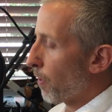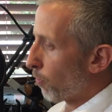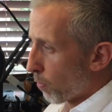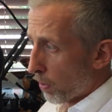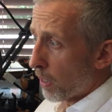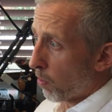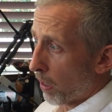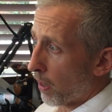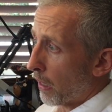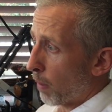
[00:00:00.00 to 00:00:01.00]
If we really
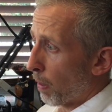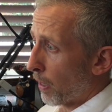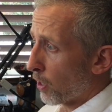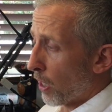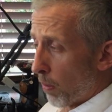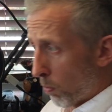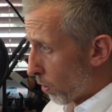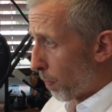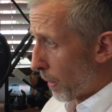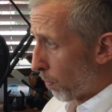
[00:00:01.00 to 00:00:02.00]
want to think about it,
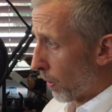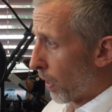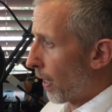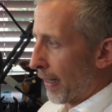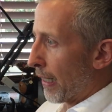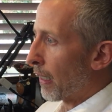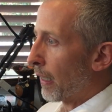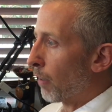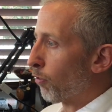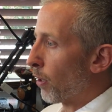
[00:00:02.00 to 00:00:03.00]
more people are
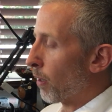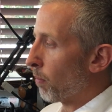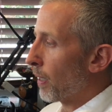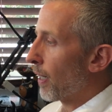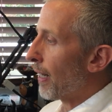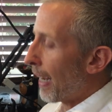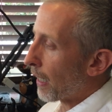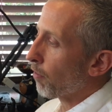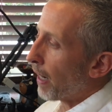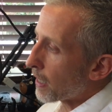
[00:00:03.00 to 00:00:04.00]
dying from
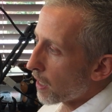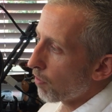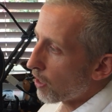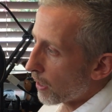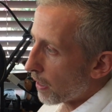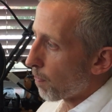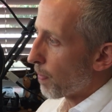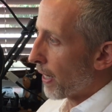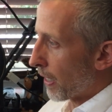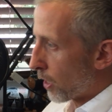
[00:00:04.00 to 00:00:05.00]
lack of activity
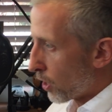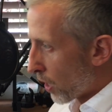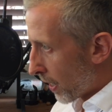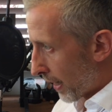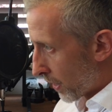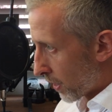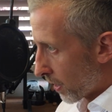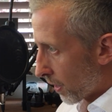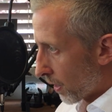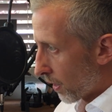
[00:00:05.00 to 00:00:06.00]
and diet
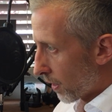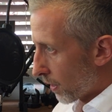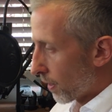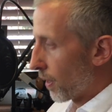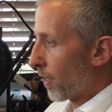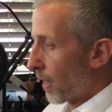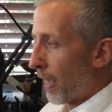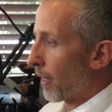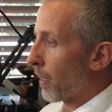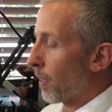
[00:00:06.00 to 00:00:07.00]

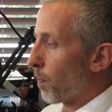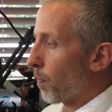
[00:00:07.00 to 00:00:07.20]
than